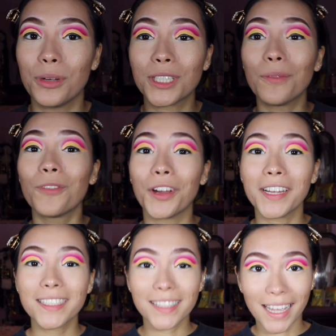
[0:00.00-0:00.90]
which I'm very
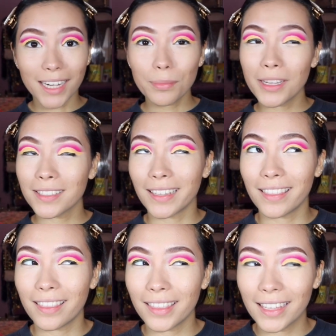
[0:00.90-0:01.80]
excited because I
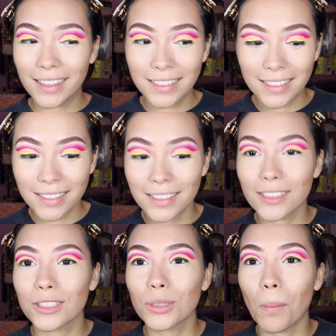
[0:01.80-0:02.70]
think this is
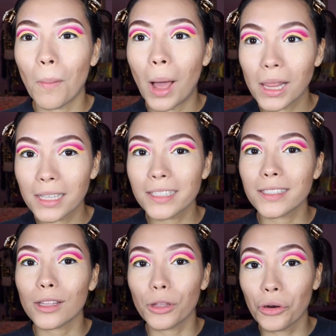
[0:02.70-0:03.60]
the
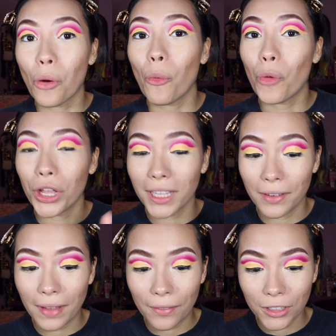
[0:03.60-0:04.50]
smallest little one that
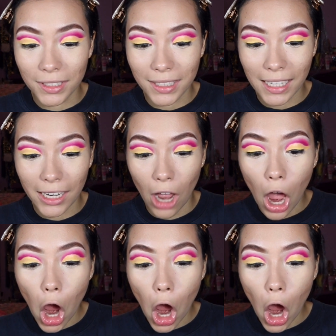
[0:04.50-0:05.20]
I've ever seen.